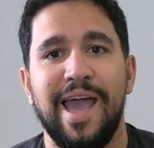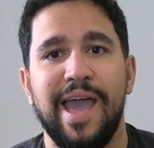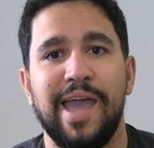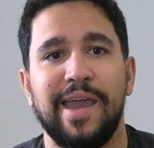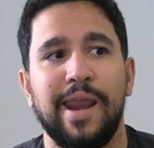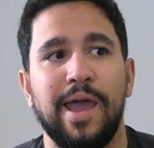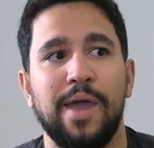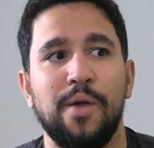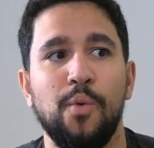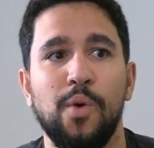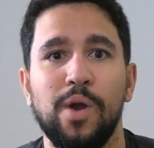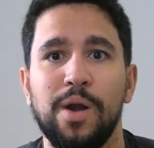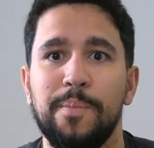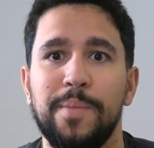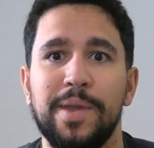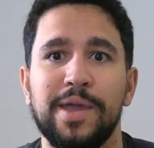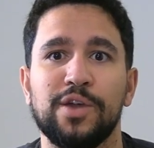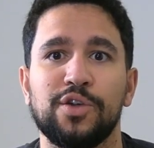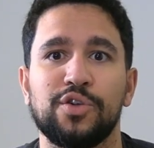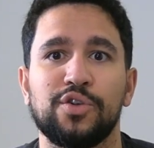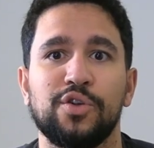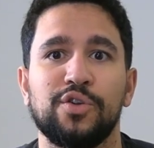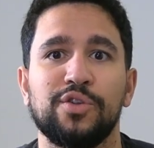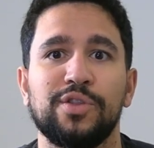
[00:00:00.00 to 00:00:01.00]
and I want to
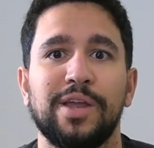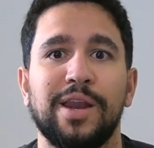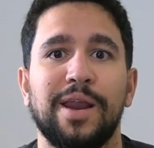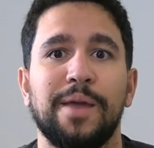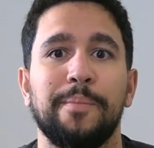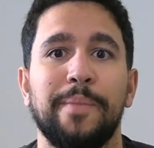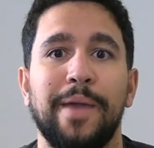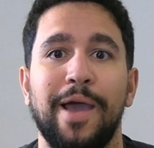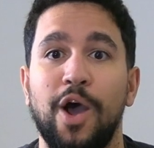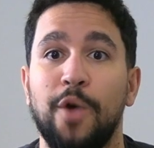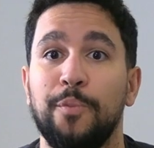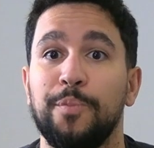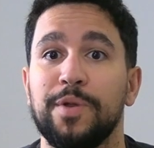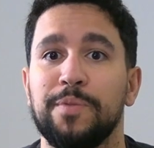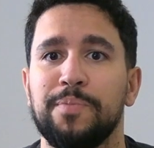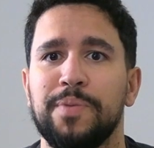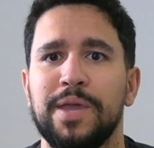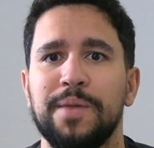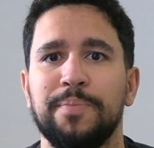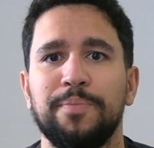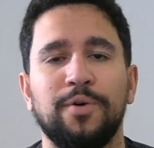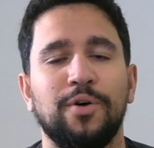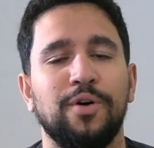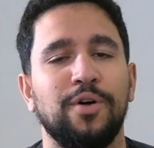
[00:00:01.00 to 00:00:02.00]
make sure that I'm helping
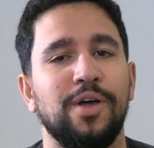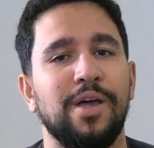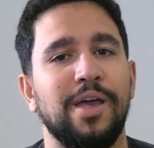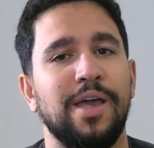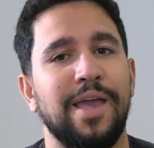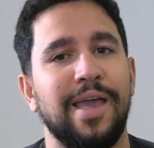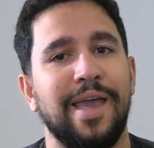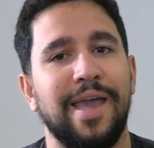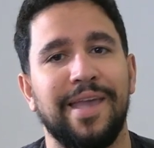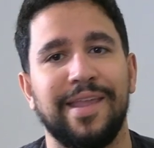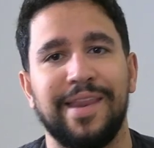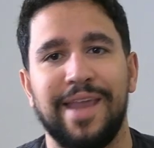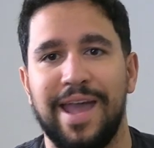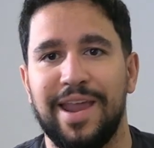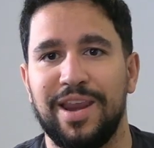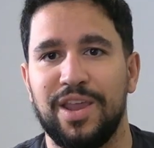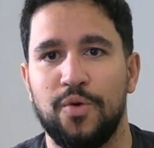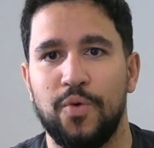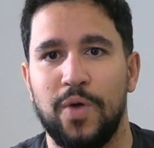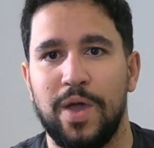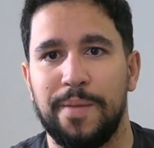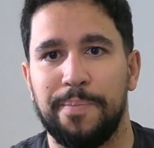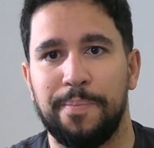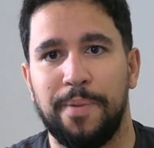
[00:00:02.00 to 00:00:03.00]
people in any
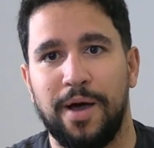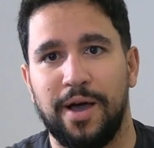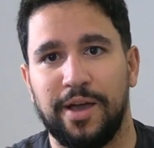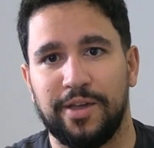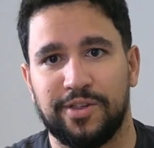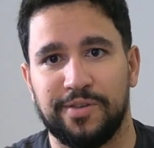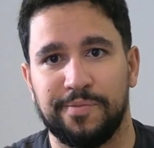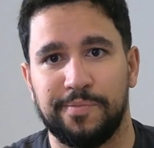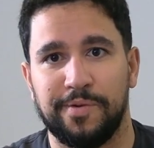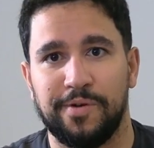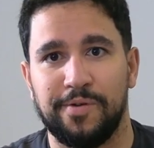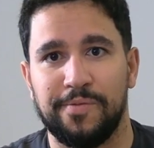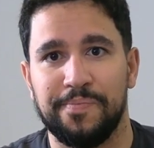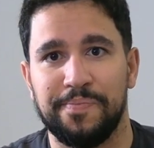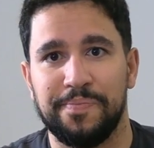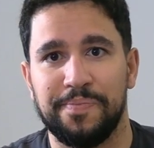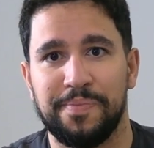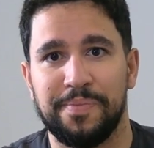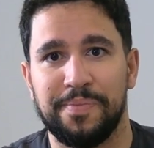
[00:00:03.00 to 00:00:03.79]
way possible.